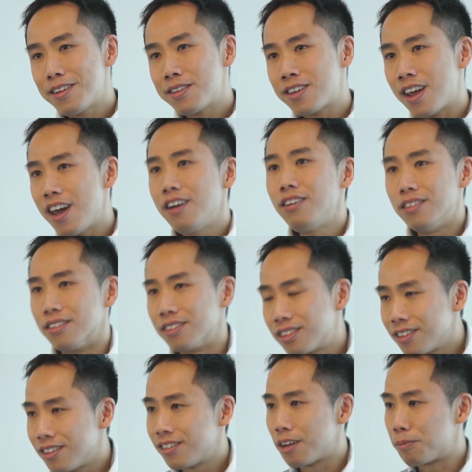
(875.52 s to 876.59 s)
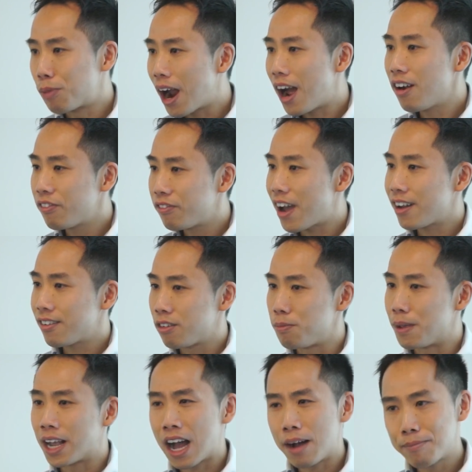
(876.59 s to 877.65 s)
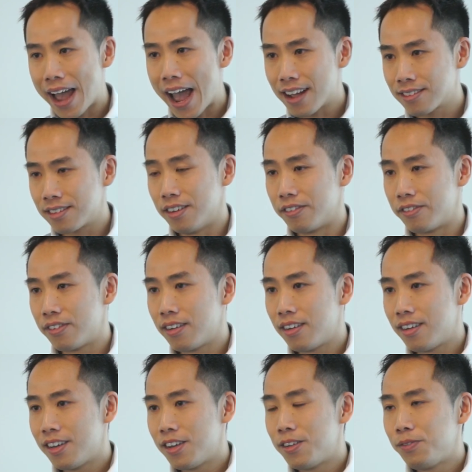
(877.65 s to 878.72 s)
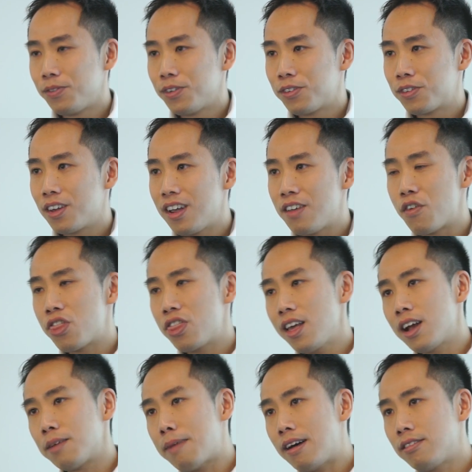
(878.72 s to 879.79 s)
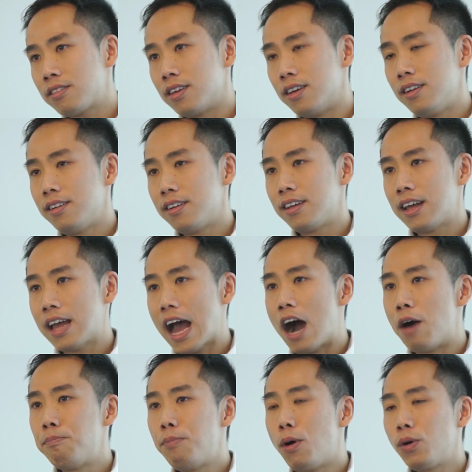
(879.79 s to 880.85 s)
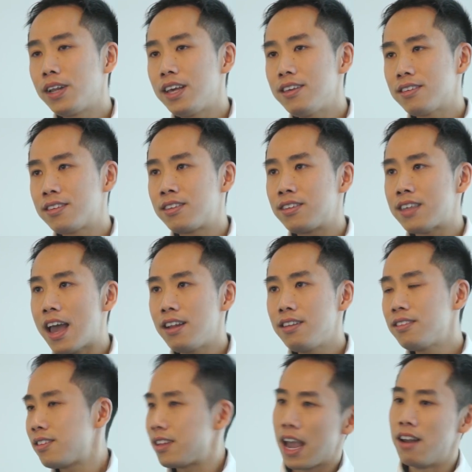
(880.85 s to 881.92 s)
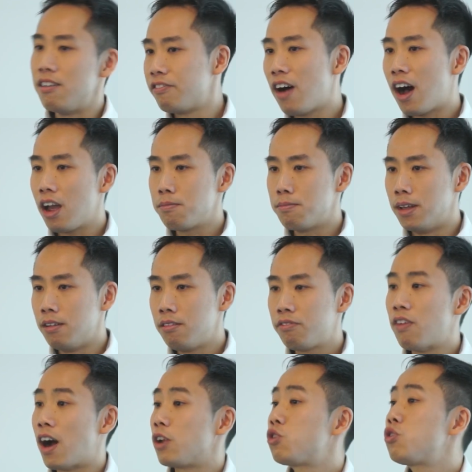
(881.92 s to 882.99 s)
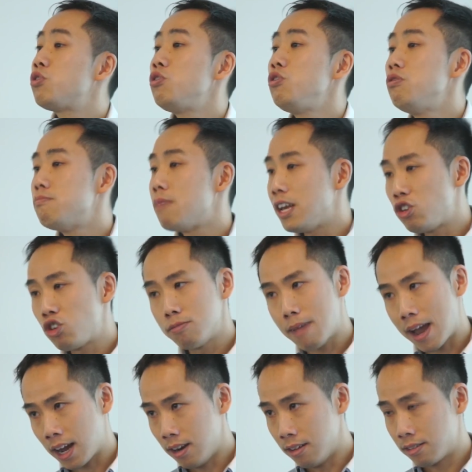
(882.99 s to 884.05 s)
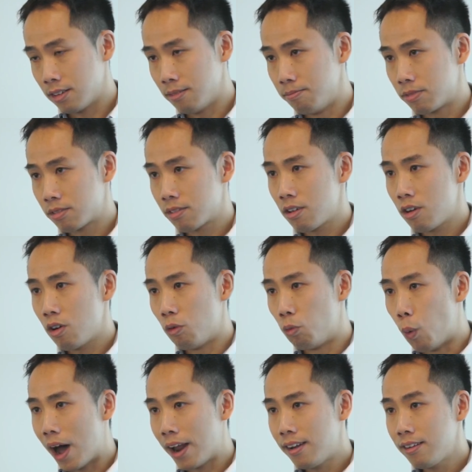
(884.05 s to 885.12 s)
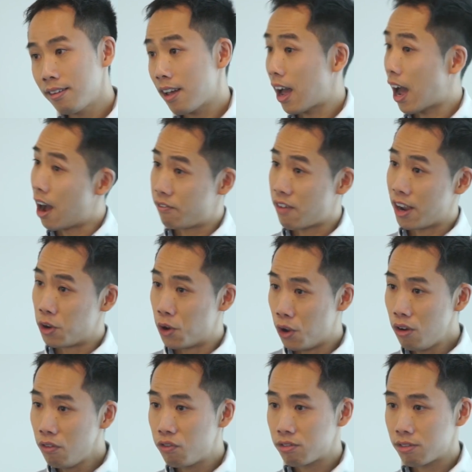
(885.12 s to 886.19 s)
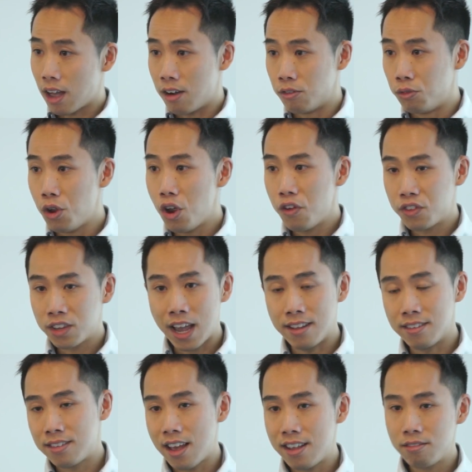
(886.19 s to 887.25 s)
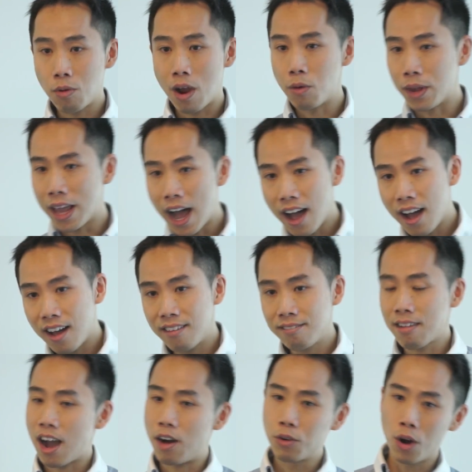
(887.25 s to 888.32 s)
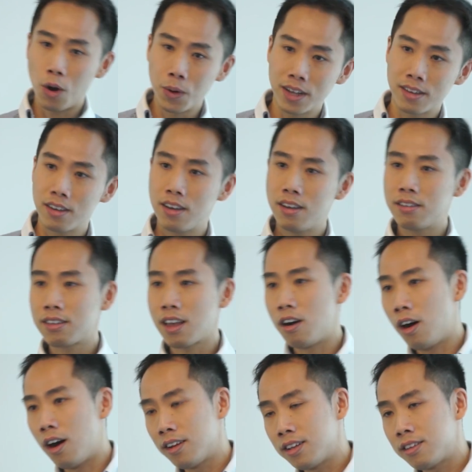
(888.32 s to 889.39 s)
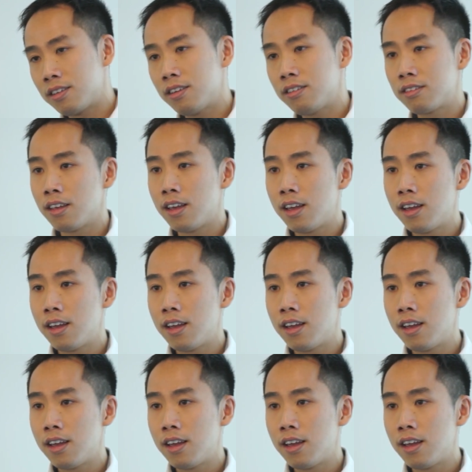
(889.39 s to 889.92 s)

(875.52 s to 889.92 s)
tells the brown fat to become active. So if you think about it, our body sends the environment via two major mechanisms. One are by nerves. Our nerves can sense where we are, how cold it is, how hot it is.